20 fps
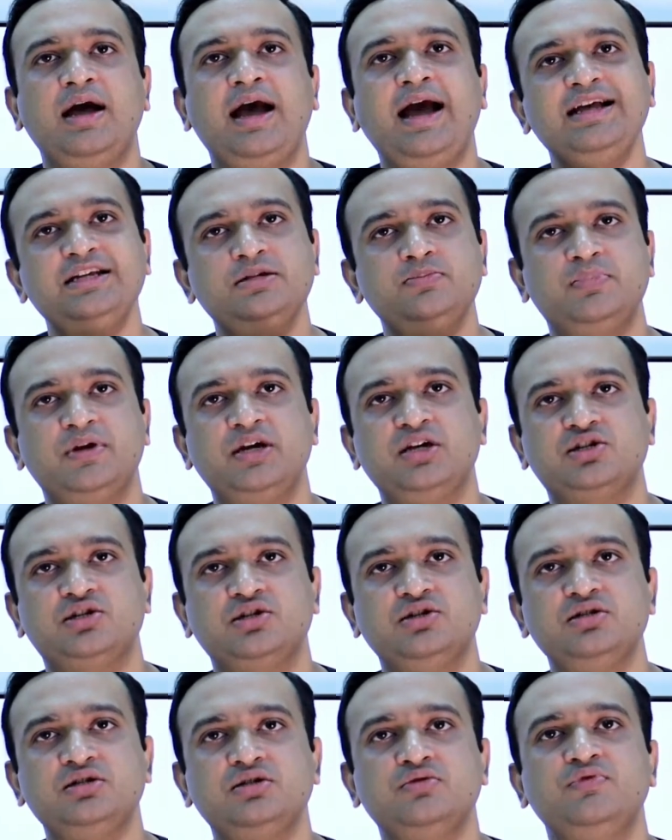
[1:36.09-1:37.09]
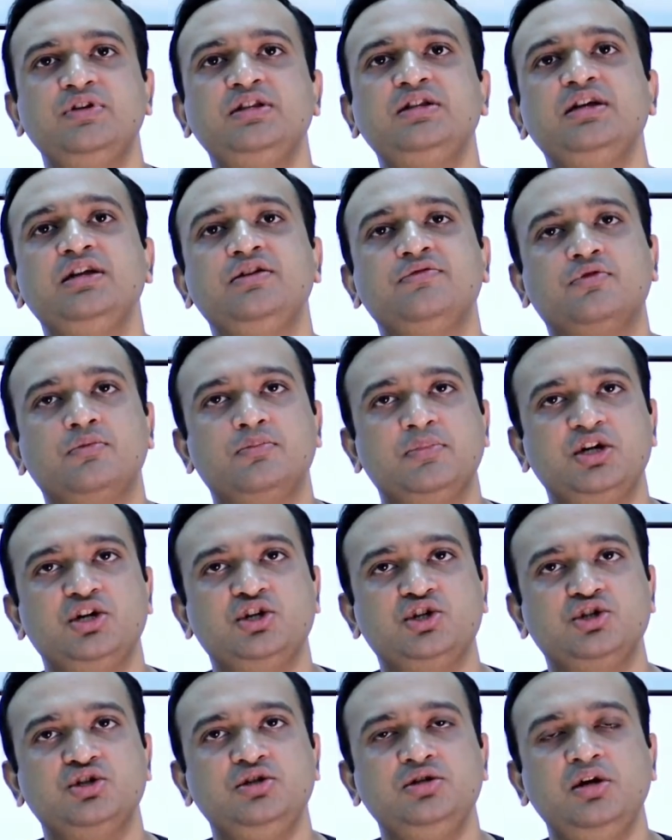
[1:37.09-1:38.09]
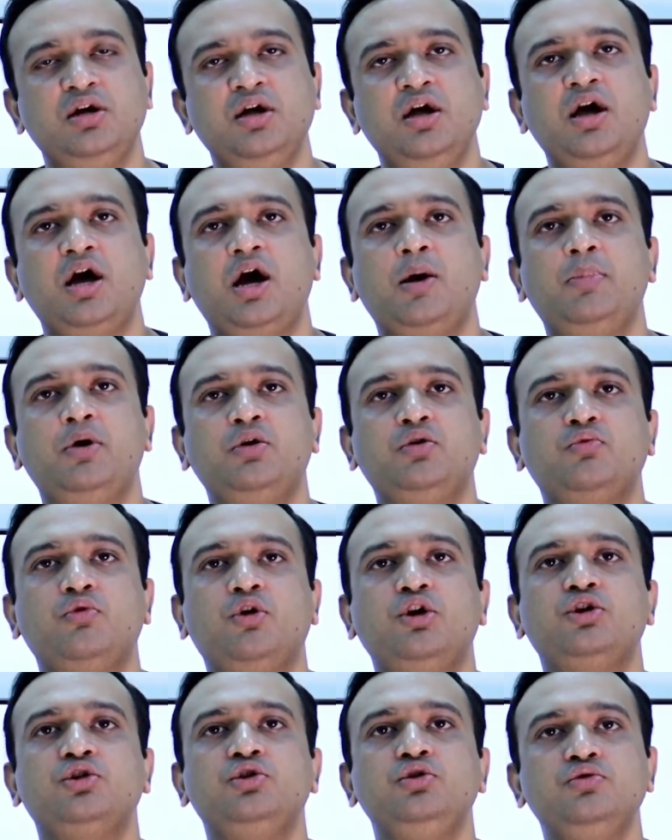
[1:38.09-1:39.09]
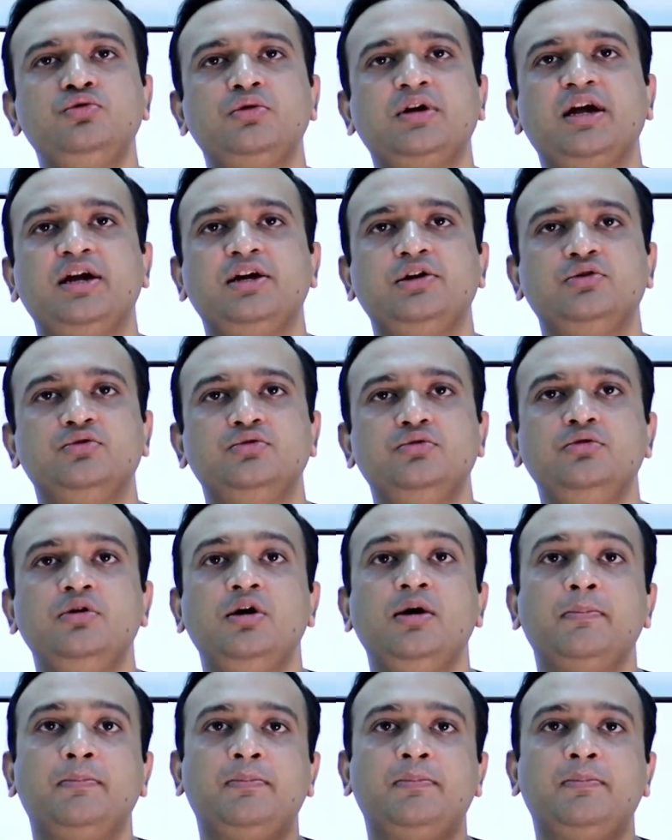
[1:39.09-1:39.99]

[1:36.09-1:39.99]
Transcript: as patients with information about what you can do